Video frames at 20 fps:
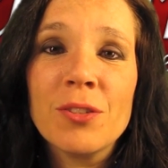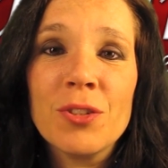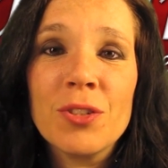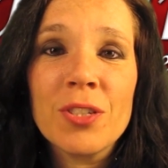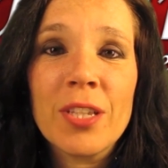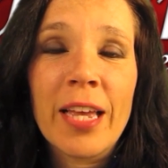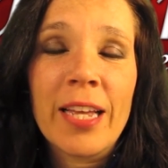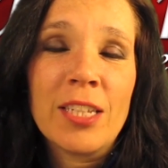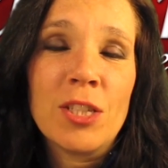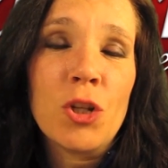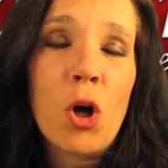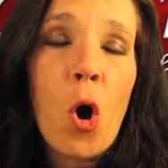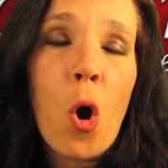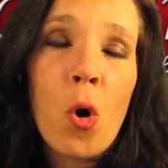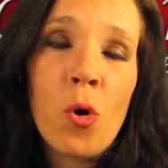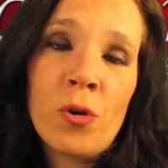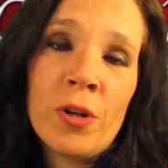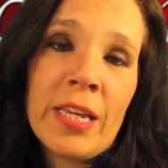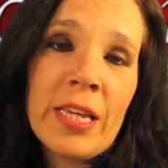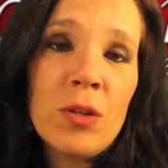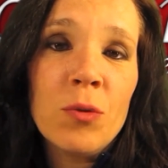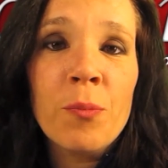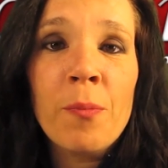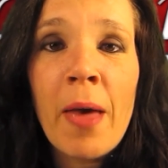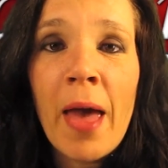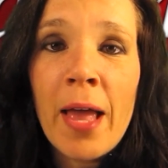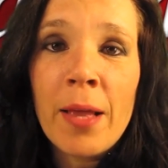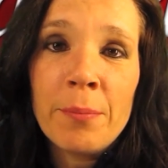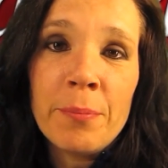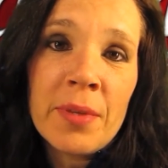She's like, Tony, you
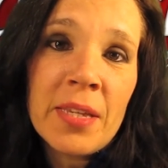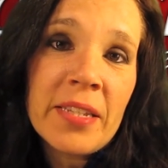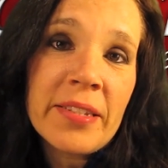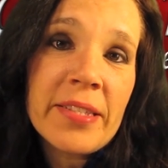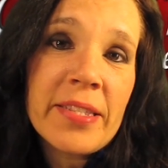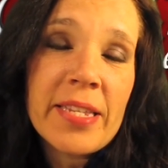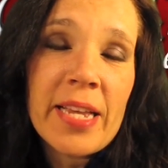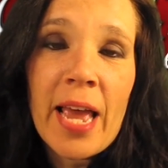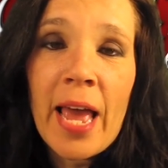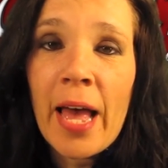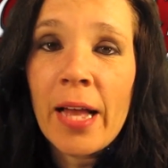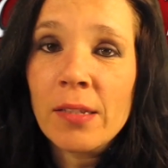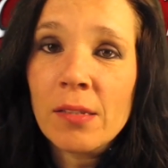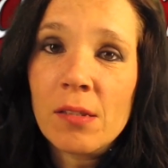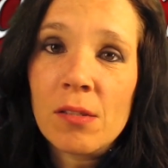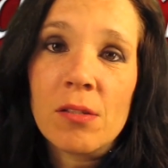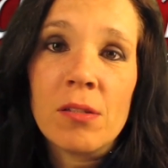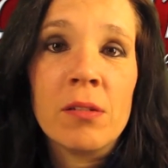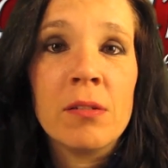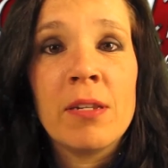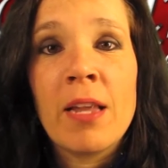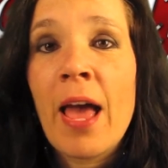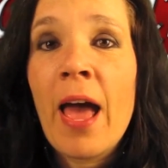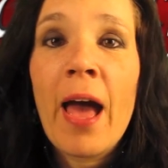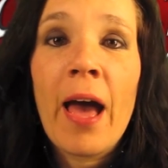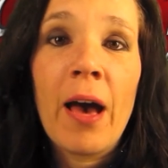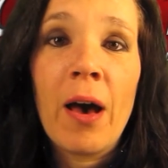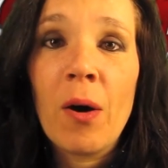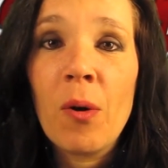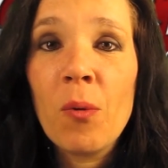made me a dancer
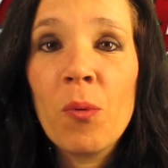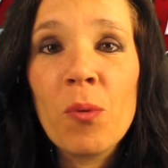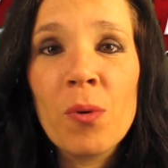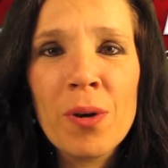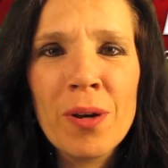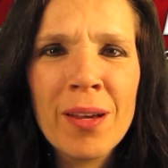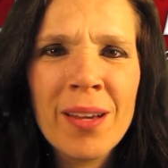now.